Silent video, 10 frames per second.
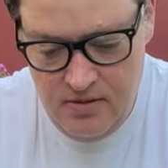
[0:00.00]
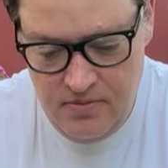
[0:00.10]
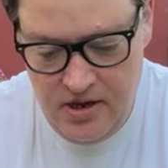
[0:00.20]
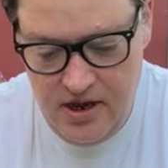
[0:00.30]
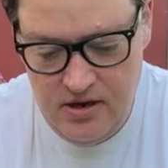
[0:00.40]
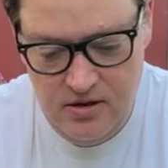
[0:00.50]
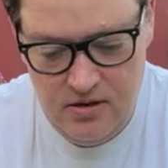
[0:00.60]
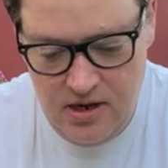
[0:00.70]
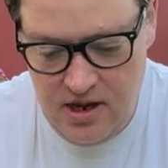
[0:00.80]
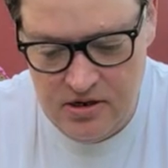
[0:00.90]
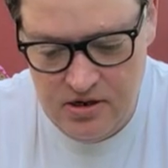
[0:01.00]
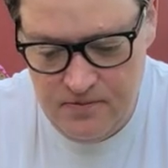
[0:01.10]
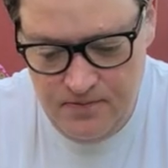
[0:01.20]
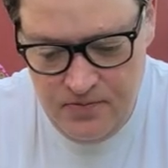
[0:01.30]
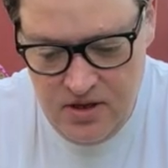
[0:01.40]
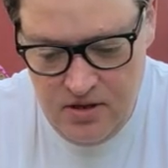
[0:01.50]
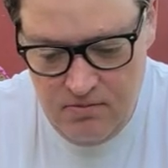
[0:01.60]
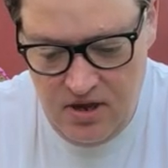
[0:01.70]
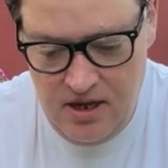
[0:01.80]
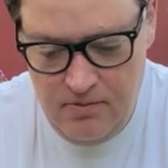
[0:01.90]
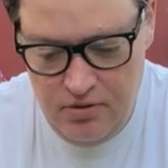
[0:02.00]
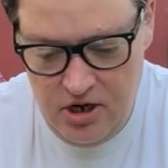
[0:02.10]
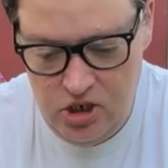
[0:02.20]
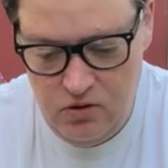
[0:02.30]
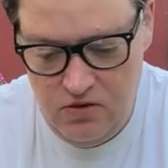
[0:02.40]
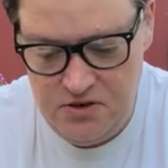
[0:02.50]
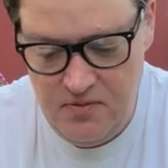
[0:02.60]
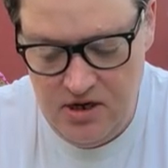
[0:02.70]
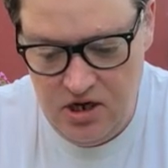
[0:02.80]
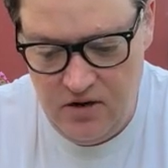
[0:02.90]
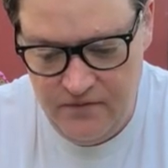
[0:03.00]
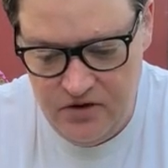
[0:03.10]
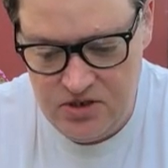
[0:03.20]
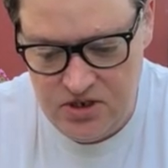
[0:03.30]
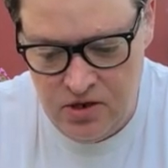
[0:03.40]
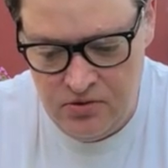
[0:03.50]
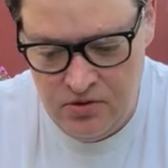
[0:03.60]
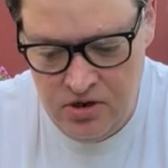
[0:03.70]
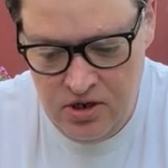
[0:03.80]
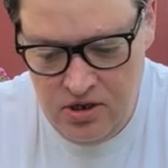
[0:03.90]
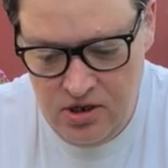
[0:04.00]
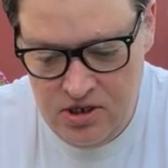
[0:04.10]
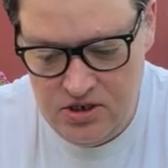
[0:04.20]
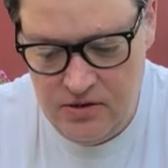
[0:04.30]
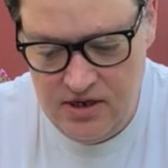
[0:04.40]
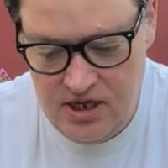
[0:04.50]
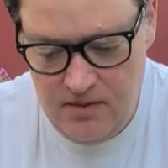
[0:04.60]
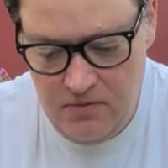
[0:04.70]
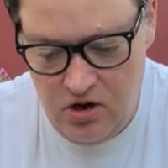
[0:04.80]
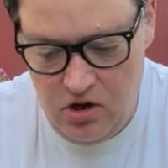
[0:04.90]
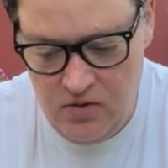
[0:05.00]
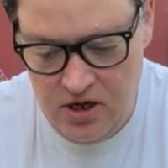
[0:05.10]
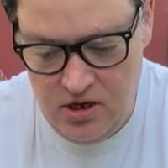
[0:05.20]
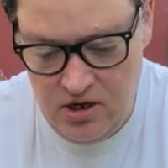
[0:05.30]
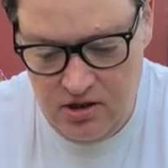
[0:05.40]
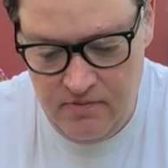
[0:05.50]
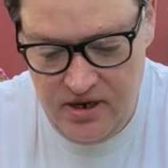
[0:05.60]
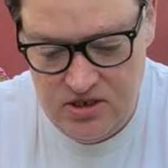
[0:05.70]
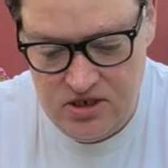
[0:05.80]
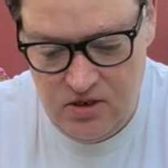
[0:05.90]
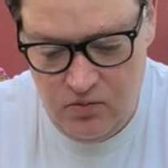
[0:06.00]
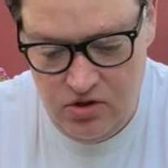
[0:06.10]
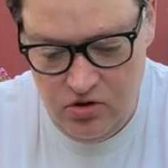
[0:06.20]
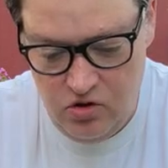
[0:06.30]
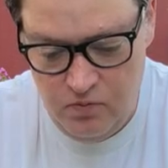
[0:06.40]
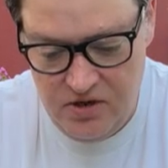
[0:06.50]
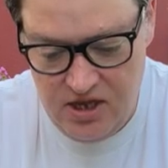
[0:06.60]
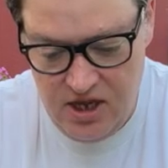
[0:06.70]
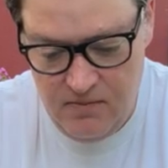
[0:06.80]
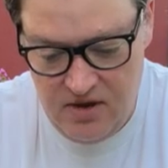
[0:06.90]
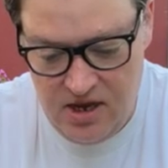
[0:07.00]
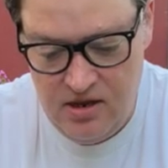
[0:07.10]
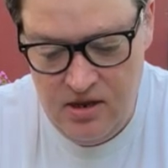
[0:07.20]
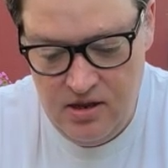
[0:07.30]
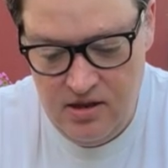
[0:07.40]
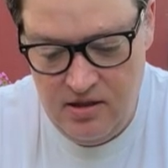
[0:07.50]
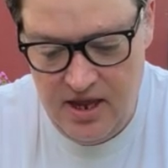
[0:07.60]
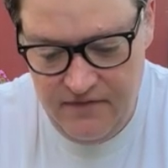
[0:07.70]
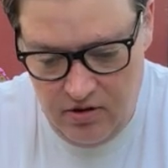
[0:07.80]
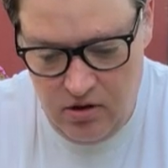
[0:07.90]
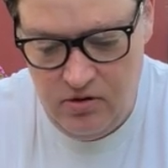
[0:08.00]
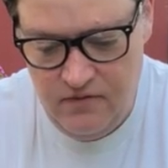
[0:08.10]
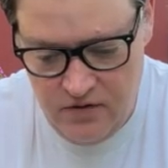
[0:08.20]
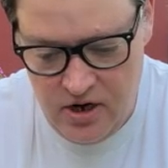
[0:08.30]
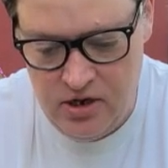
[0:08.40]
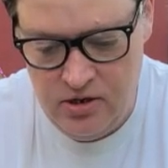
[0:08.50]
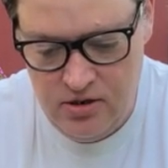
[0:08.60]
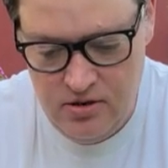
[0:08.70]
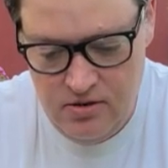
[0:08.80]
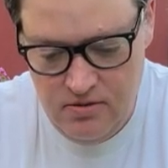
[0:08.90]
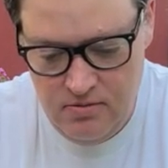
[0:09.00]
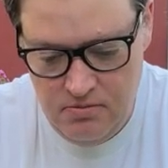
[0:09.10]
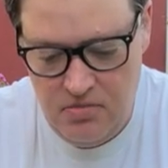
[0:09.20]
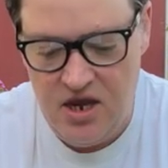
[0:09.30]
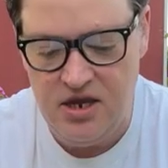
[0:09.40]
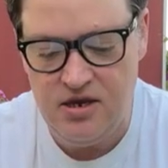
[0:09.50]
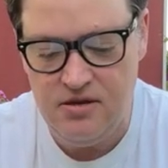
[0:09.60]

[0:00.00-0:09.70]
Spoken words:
But I could not. My impression was my comfort zone, so I kept going until I met someone who became my lifelong friend, Mike.